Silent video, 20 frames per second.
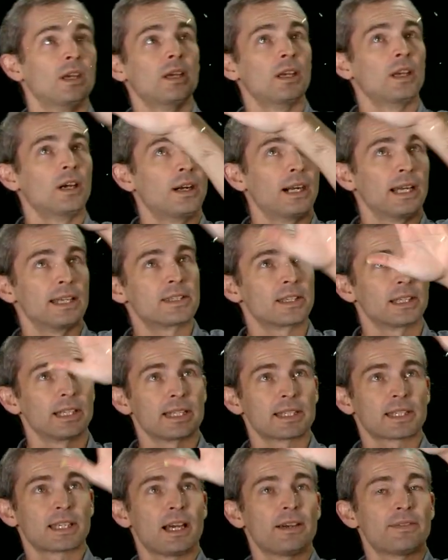All right, so
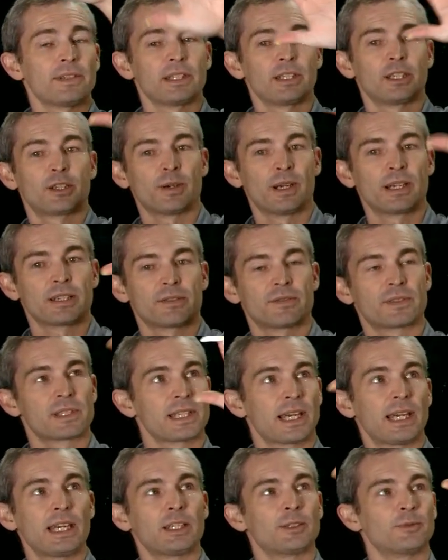let's cover the equation of
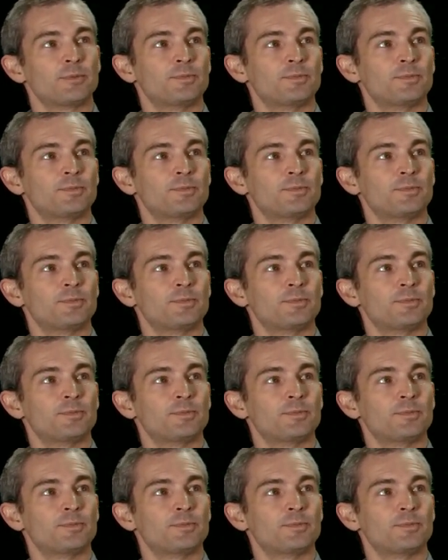state.